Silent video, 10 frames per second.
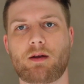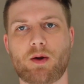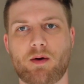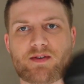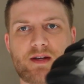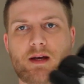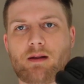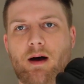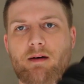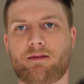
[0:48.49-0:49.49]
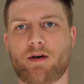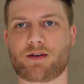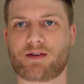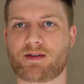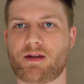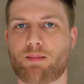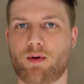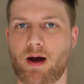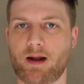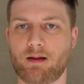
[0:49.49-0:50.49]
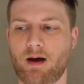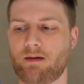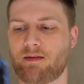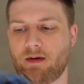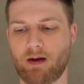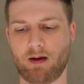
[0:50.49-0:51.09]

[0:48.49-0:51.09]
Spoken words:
UFC glove versus the Pride glove,